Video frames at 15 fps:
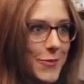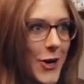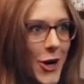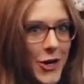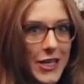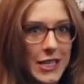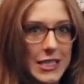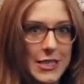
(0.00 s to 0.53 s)

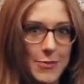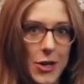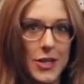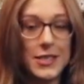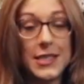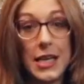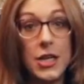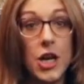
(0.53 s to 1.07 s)
parking
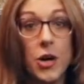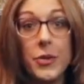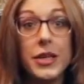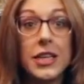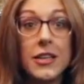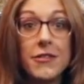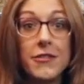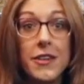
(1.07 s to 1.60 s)
spots that no
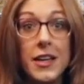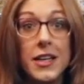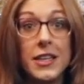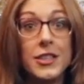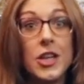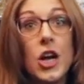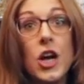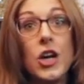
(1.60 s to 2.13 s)
one can
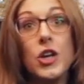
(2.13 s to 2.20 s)
find.